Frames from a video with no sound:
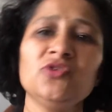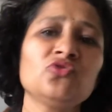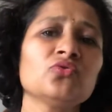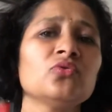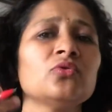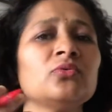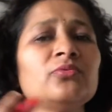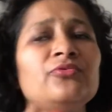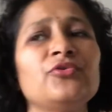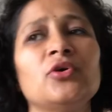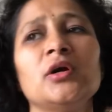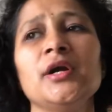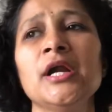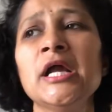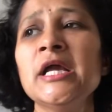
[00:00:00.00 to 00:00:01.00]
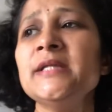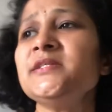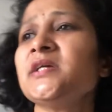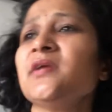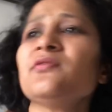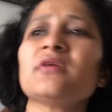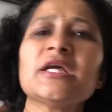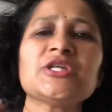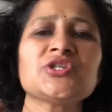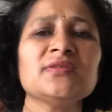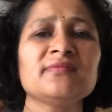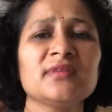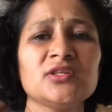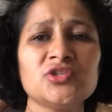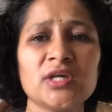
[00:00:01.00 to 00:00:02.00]
so for
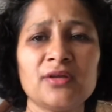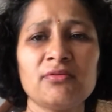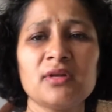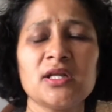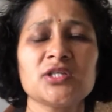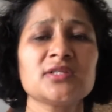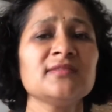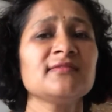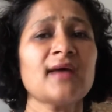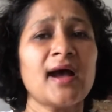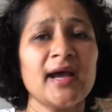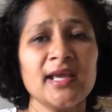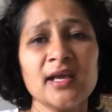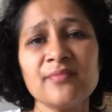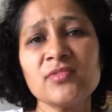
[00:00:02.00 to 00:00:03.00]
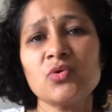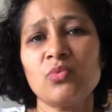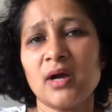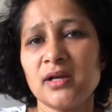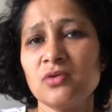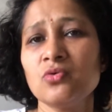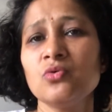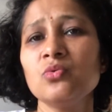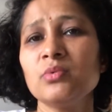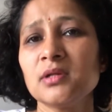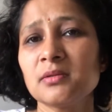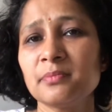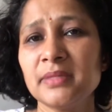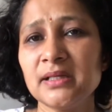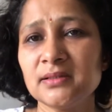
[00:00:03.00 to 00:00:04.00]
generations and generations I am the one who will
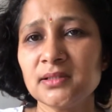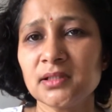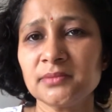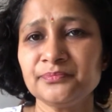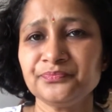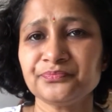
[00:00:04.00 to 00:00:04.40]
be the